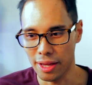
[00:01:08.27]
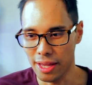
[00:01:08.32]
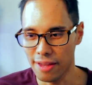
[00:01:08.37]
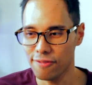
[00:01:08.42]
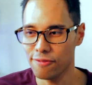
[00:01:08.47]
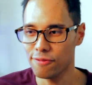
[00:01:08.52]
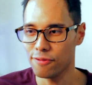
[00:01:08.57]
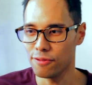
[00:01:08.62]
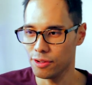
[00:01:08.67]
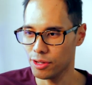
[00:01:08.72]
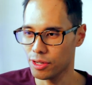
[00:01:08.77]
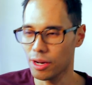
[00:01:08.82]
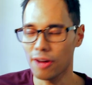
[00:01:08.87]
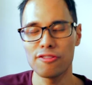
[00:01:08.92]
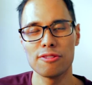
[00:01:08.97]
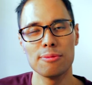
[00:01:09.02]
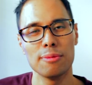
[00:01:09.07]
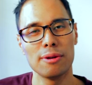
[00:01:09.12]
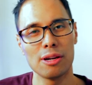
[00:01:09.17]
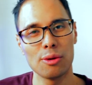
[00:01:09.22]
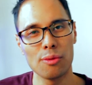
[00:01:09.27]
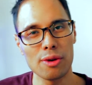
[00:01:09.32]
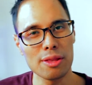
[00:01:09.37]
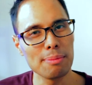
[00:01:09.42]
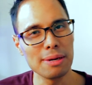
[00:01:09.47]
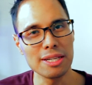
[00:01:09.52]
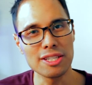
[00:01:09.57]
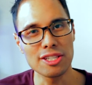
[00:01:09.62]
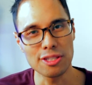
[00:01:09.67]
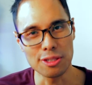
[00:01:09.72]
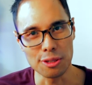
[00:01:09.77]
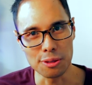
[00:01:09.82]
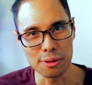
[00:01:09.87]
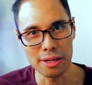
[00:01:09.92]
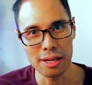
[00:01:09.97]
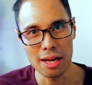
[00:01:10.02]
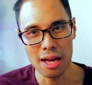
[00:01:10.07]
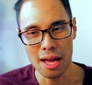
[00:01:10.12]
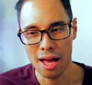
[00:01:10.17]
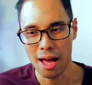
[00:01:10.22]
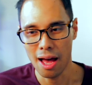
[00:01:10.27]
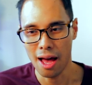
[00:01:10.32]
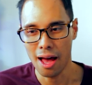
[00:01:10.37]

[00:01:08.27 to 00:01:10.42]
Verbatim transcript: if you're not familiar with my story,